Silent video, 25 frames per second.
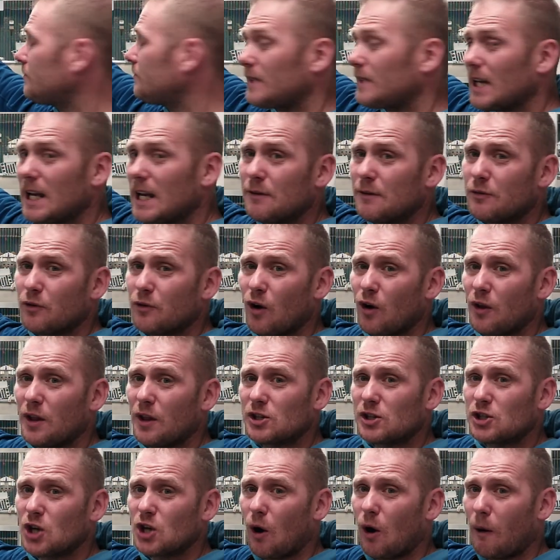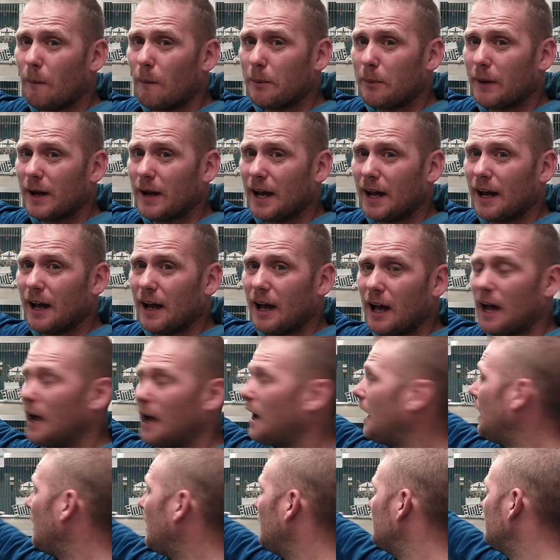if they're on the top
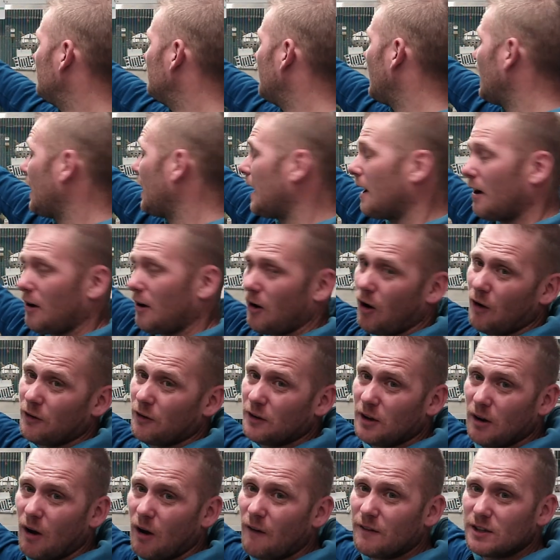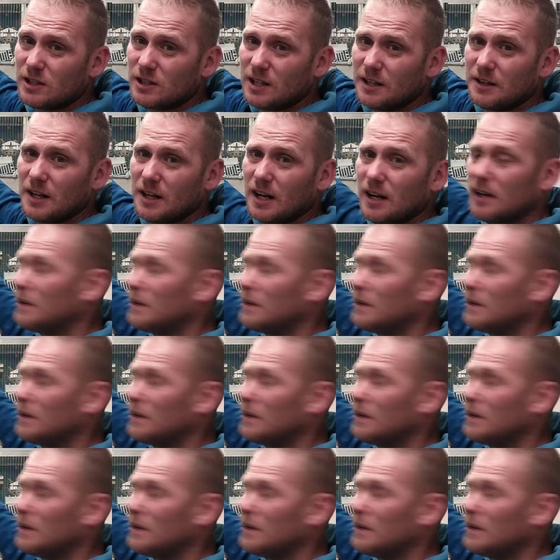um, on obviously the